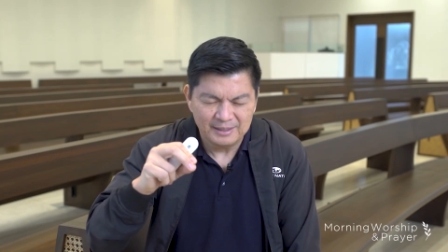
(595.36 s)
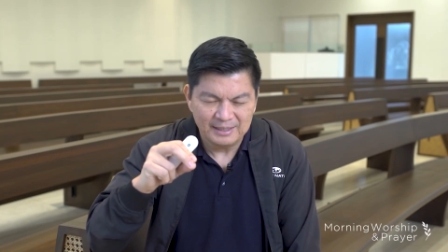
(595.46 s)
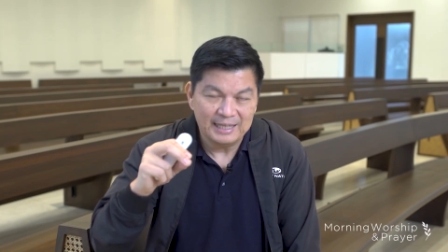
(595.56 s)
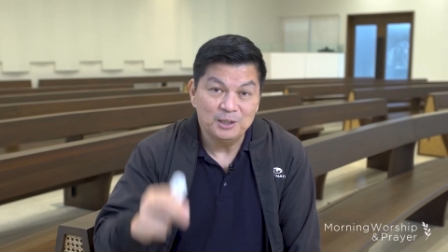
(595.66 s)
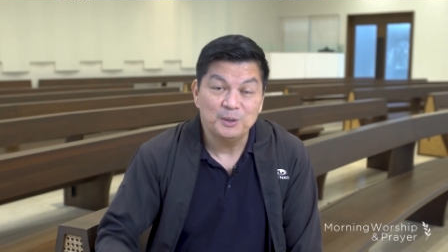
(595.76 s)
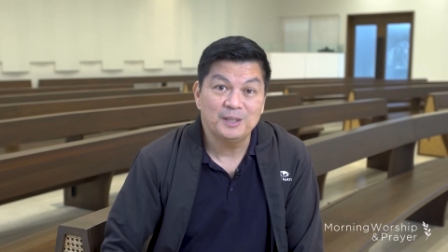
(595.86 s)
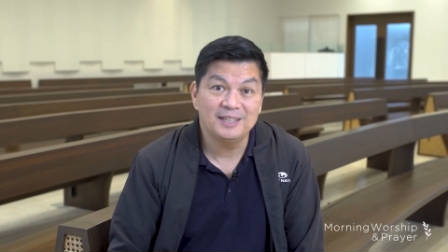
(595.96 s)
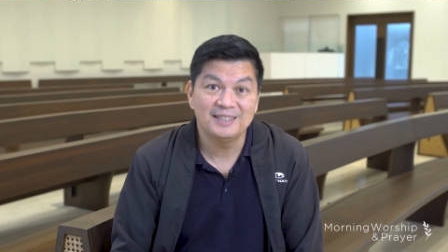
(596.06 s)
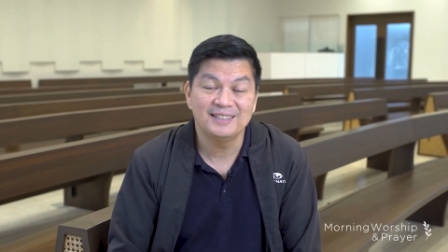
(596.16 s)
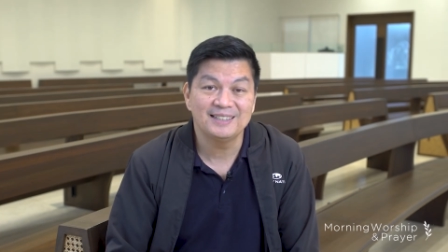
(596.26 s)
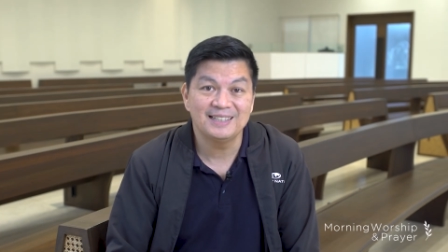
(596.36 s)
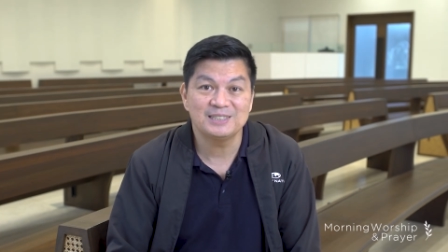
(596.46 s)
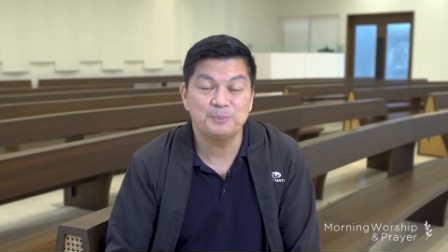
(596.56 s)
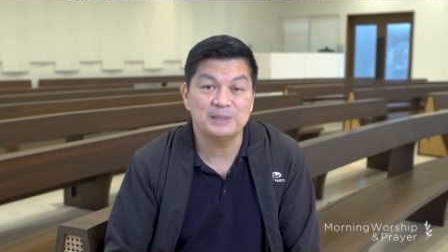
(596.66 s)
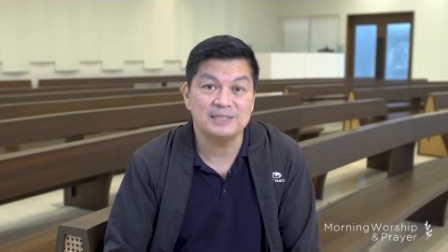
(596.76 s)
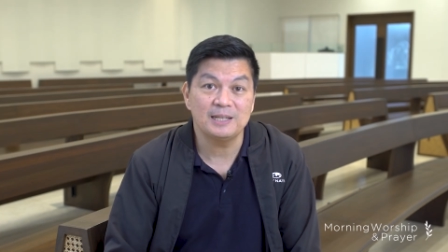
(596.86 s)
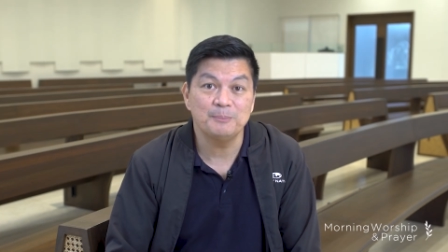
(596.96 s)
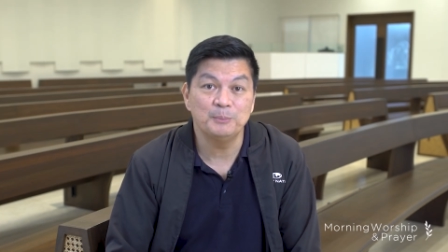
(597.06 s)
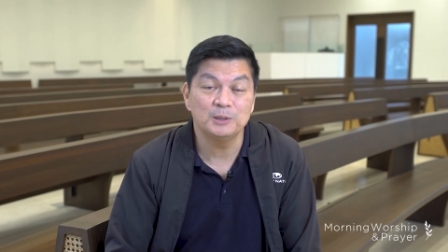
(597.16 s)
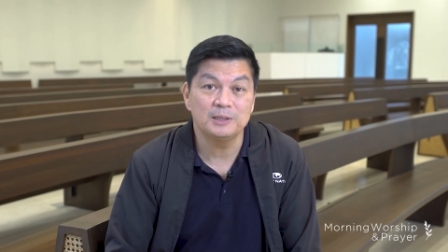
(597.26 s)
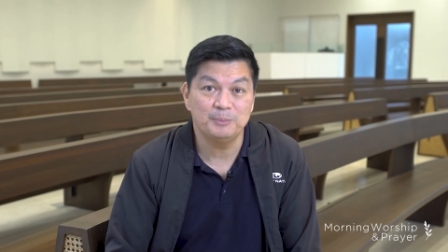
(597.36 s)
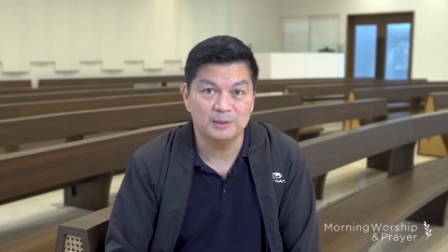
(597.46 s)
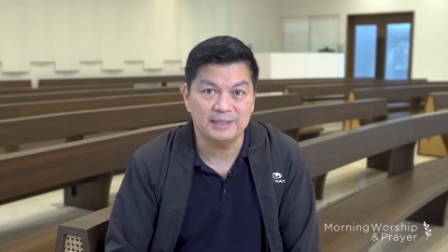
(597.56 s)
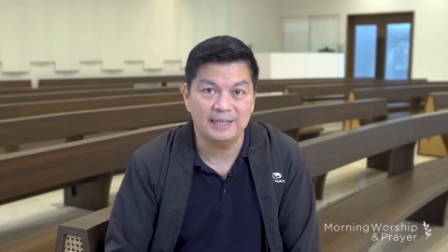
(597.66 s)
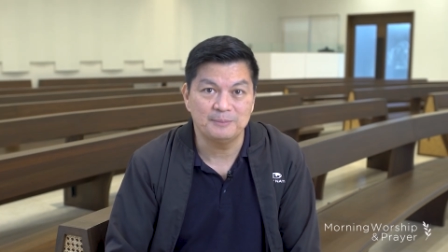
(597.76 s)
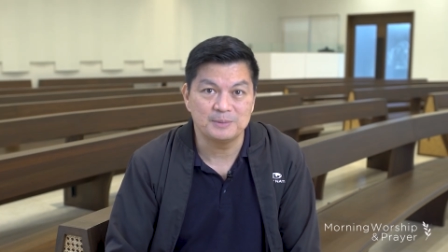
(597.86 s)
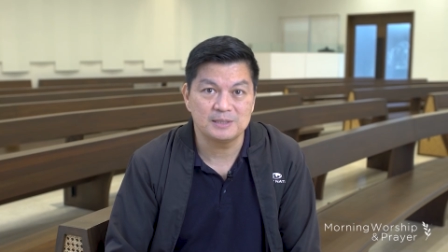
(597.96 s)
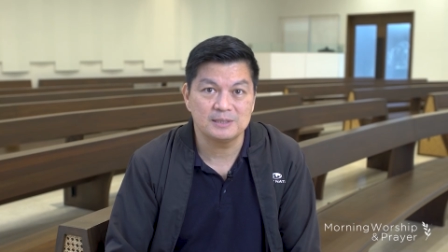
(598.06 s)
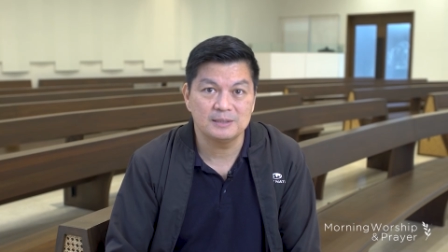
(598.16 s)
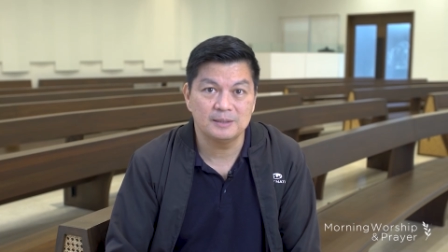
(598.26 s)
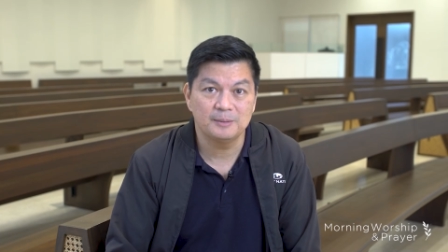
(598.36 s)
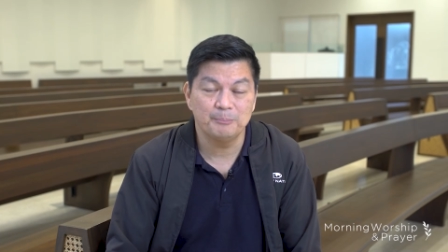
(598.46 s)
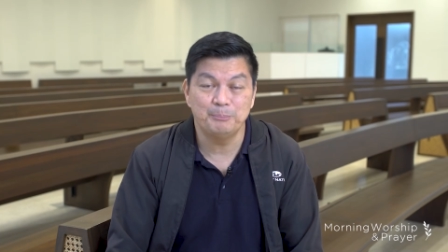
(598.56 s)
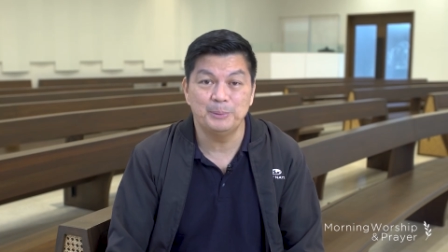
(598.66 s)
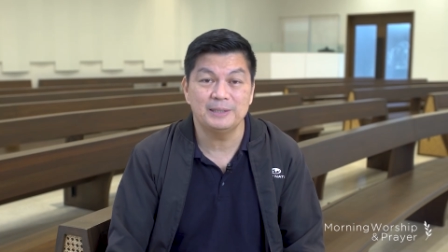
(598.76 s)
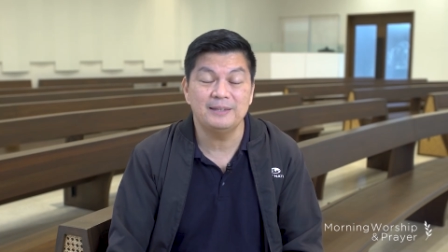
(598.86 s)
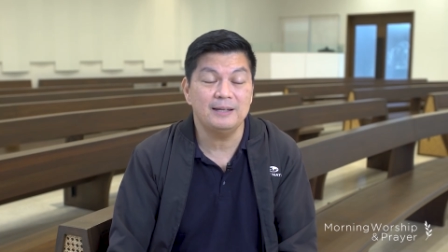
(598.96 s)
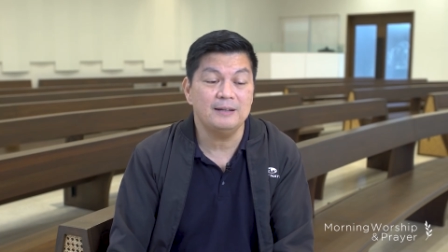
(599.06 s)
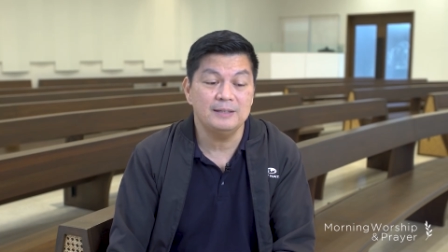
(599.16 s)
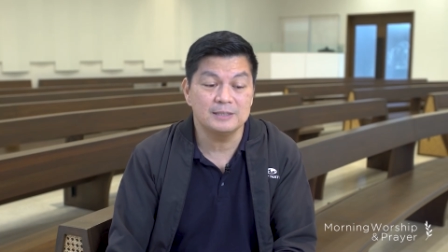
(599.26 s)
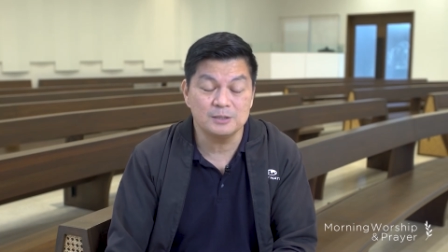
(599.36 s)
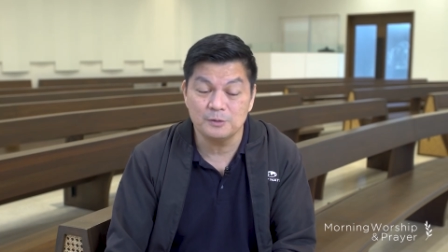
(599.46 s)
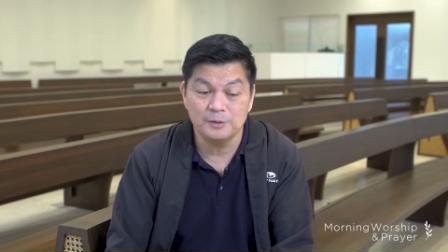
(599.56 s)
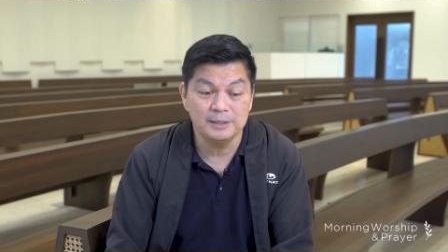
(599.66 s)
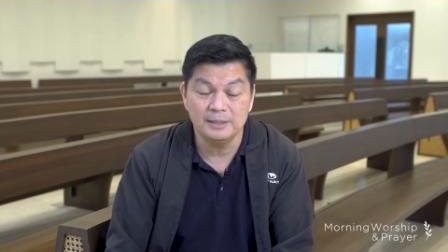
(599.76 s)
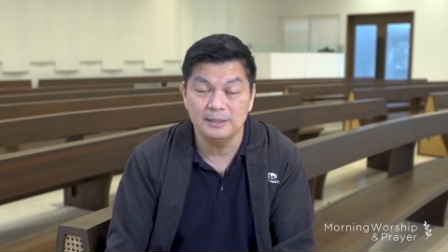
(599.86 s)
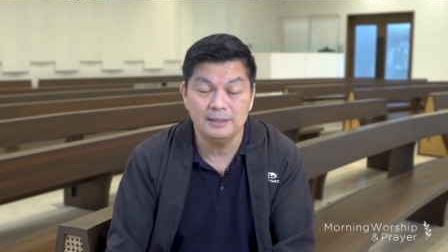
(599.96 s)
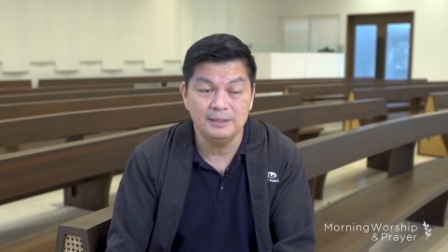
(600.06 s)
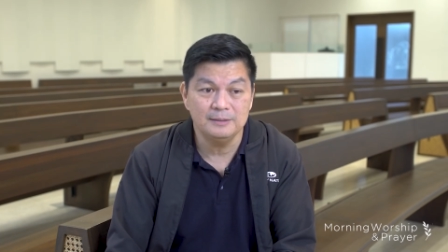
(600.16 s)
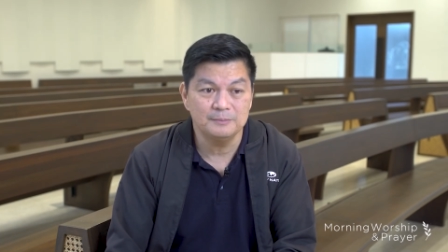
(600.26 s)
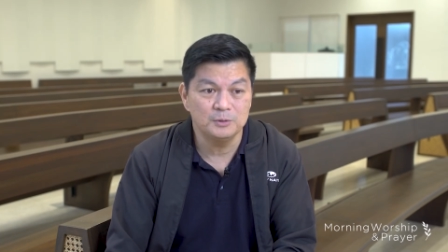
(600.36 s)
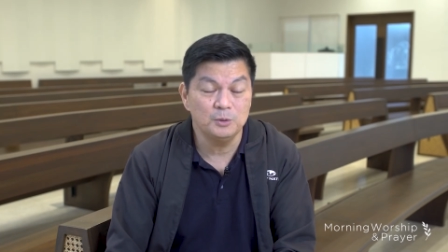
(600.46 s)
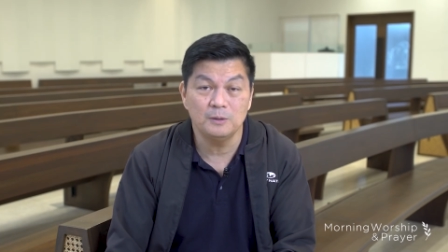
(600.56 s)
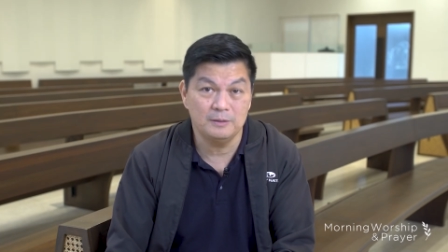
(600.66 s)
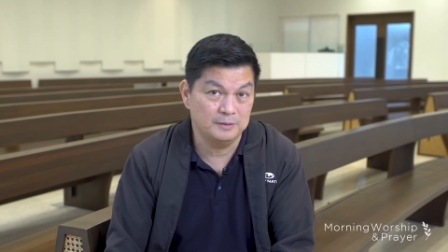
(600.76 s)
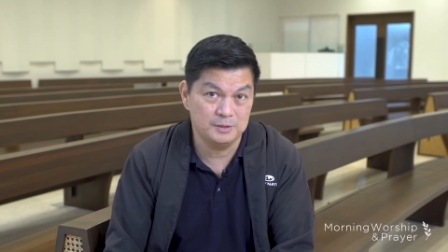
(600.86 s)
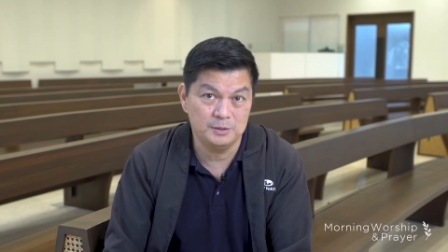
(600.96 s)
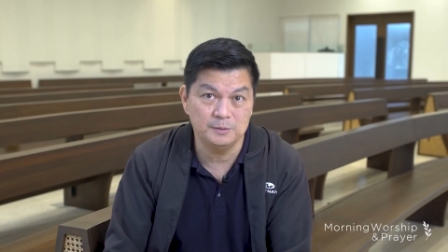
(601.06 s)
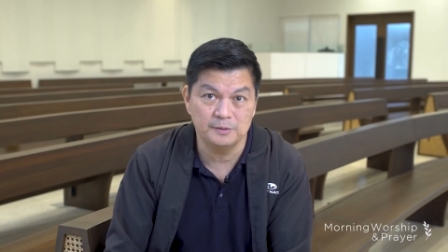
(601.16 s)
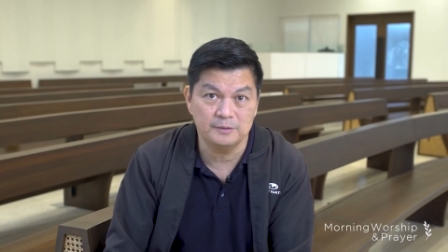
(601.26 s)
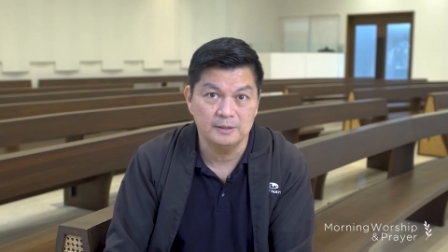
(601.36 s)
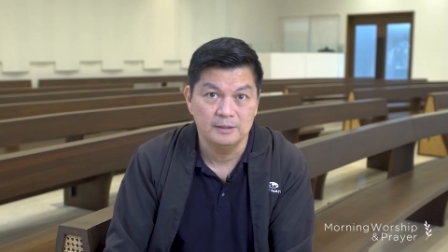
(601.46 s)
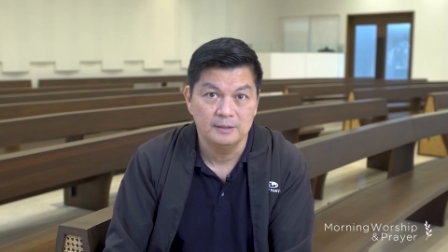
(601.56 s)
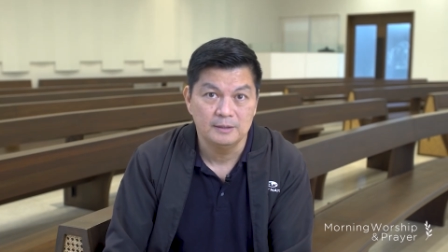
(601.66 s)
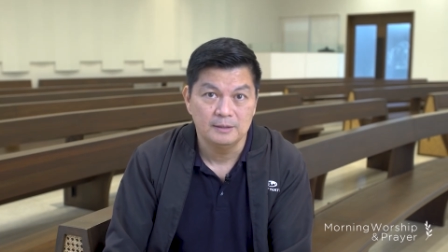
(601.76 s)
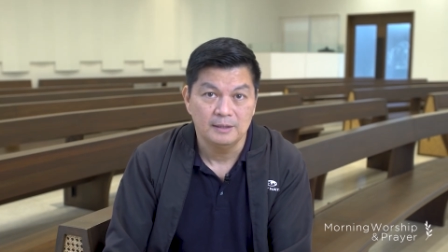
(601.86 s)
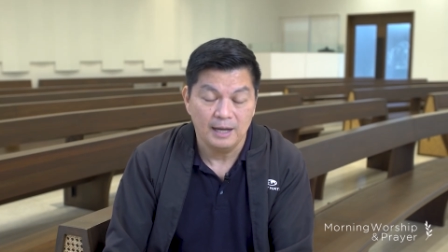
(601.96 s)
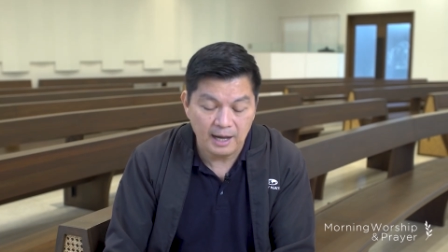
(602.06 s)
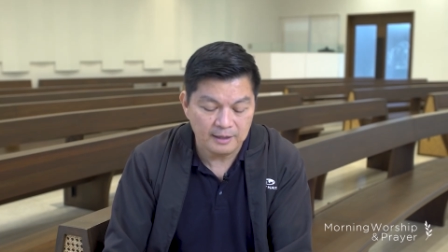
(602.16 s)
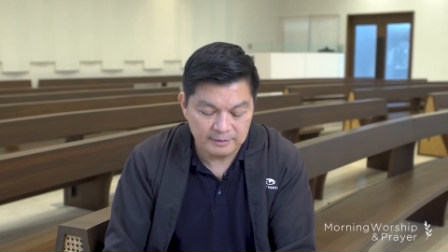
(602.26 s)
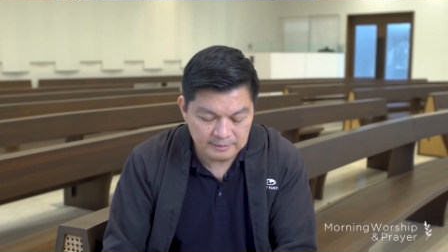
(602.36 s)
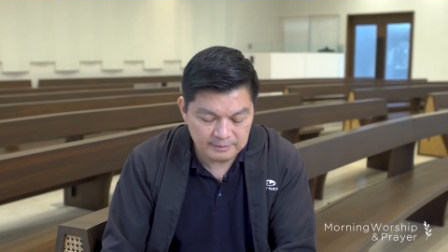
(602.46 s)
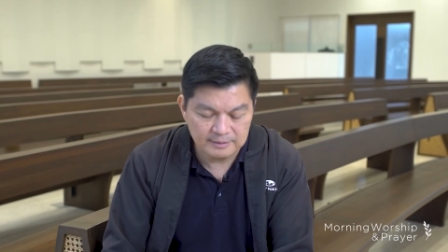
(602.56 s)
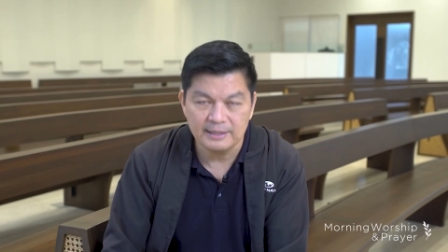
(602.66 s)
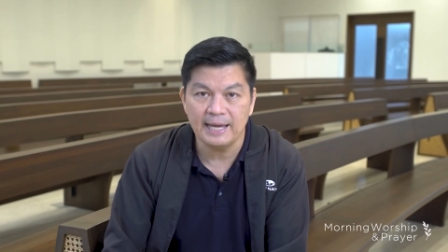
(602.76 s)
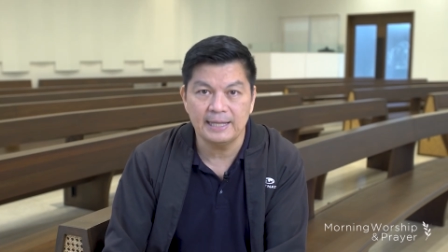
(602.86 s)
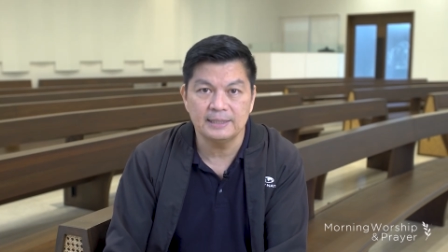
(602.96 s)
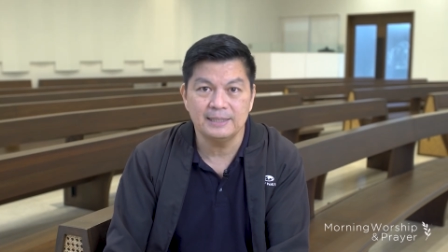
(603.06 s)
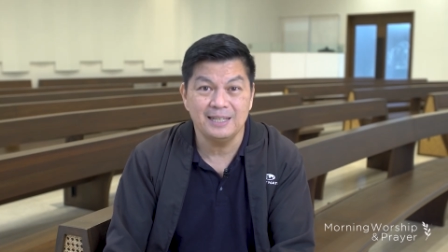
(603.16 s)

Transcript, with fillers: I know it's been said multiple times, but there is really no other truth other than